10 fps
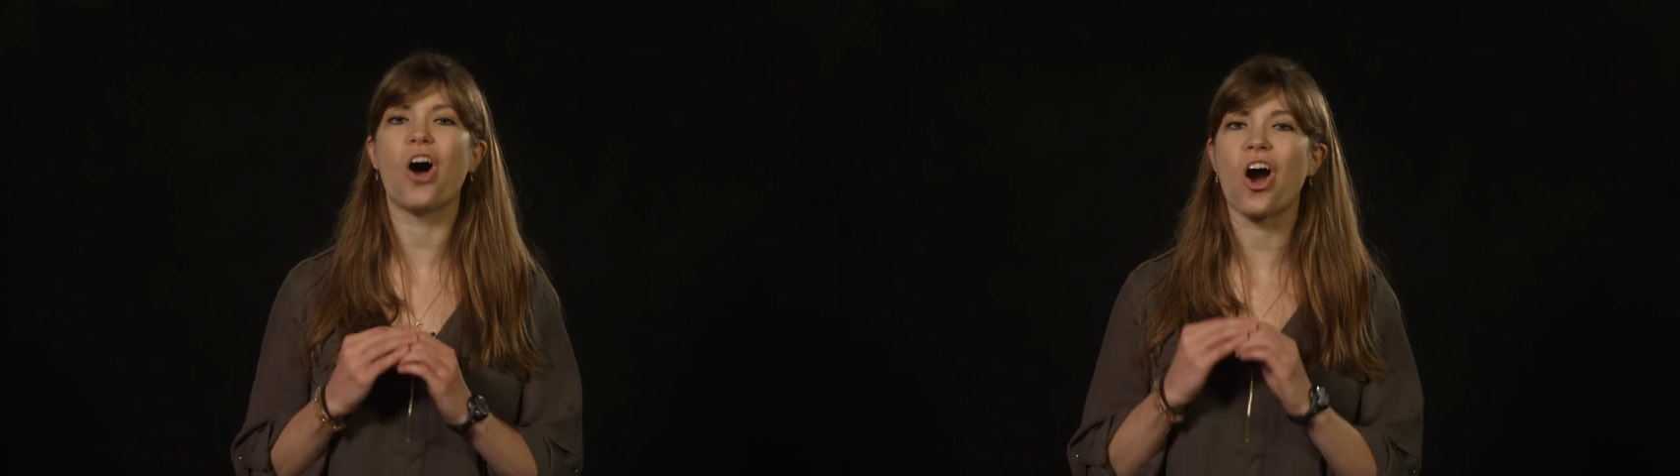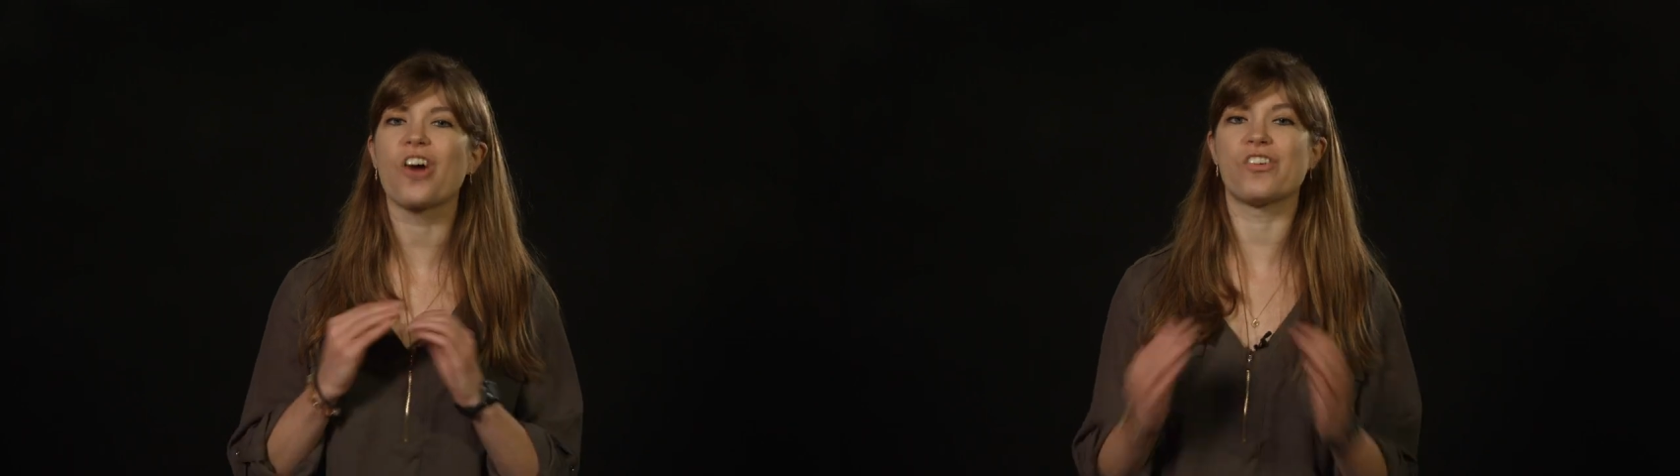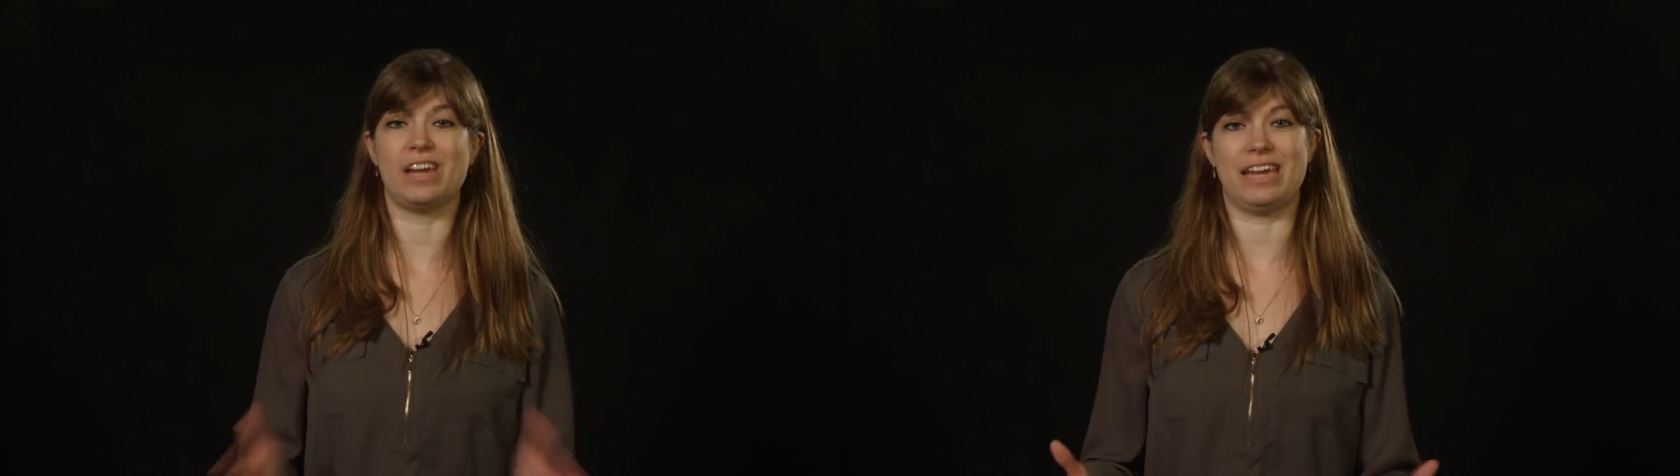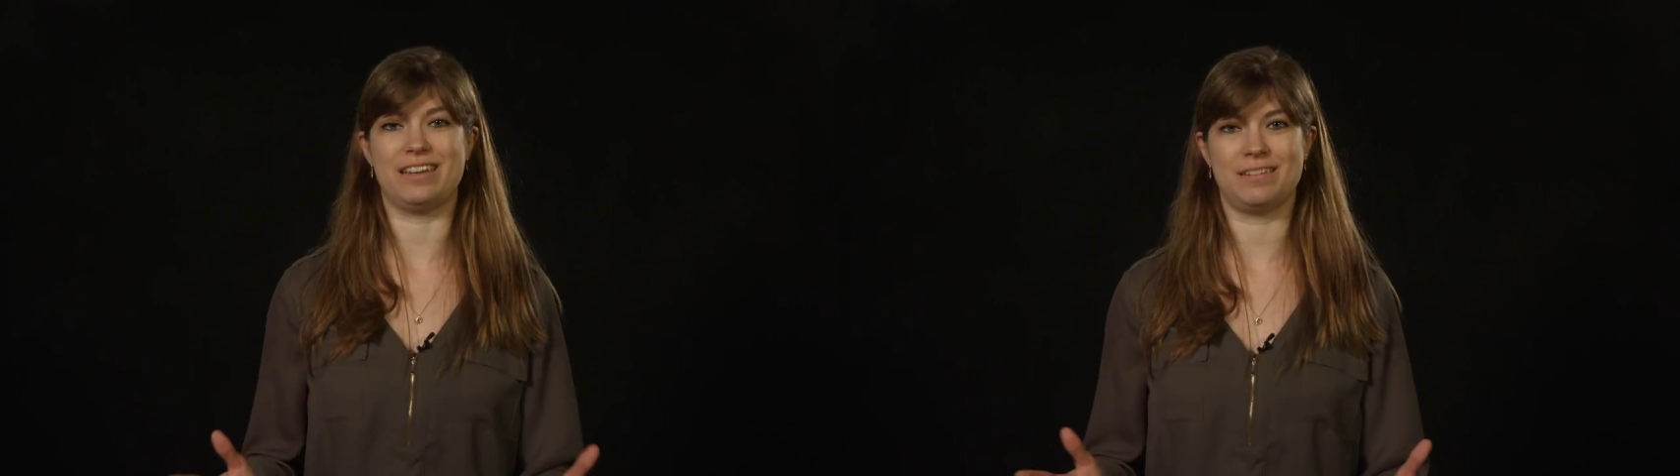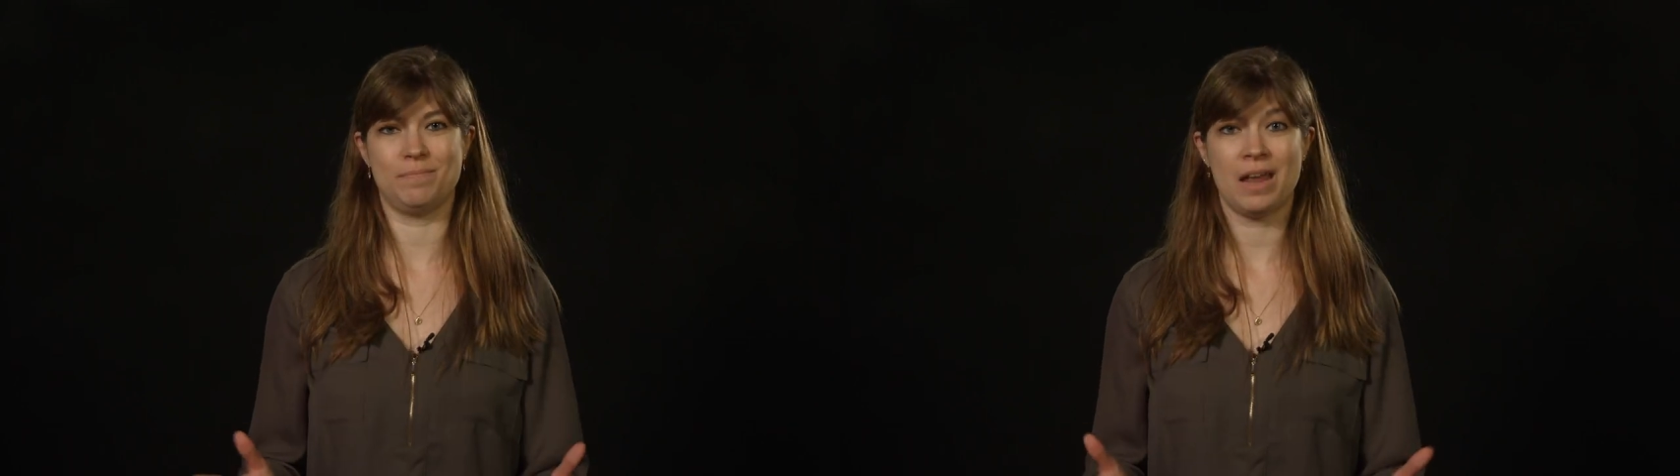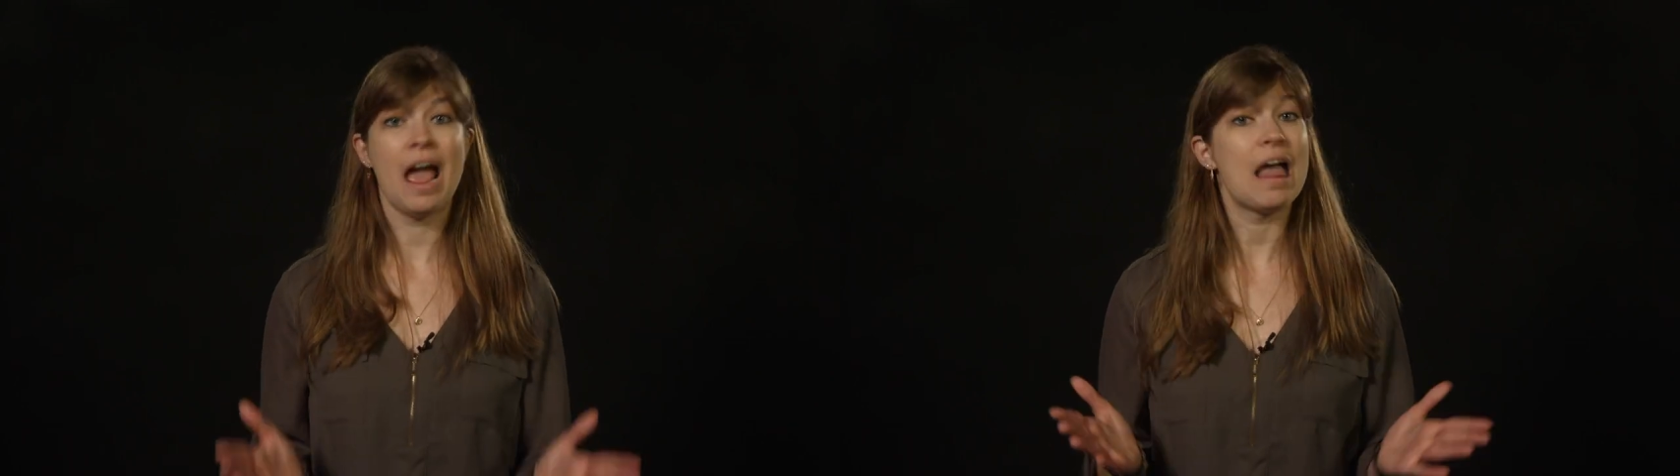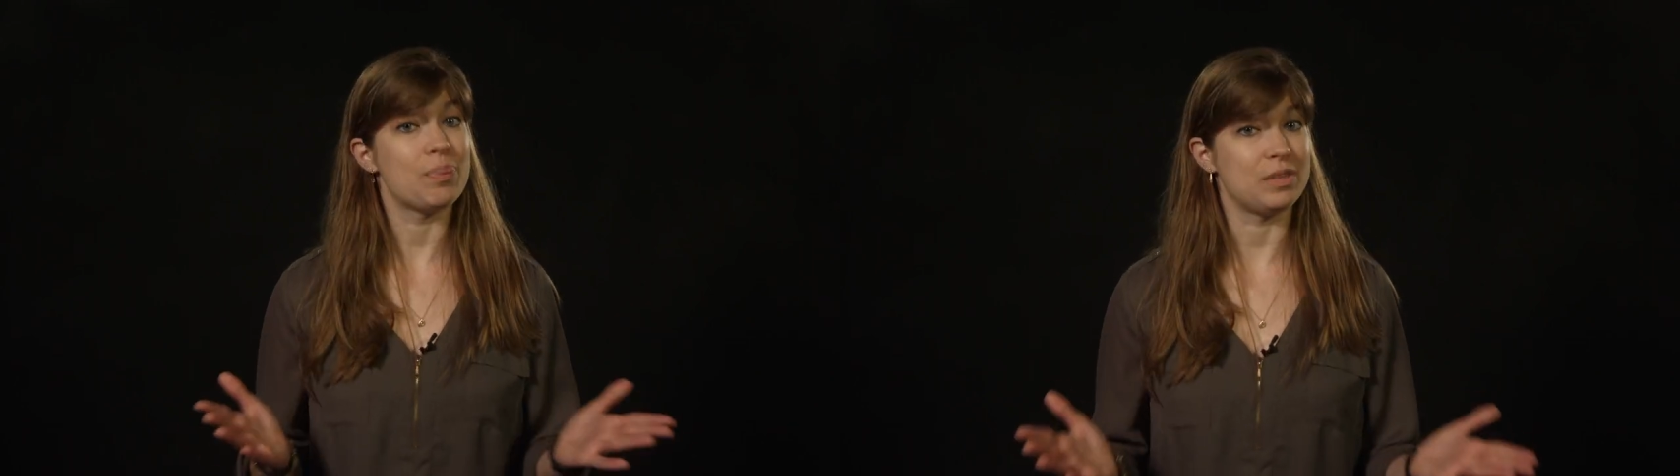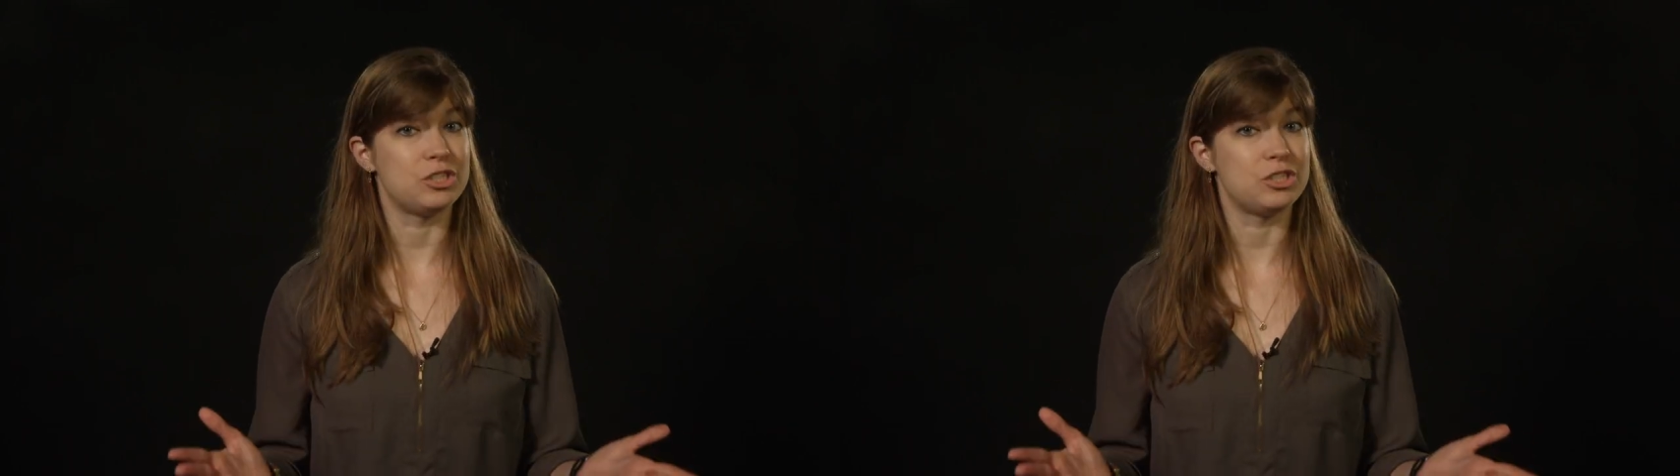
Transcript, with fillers: are in. These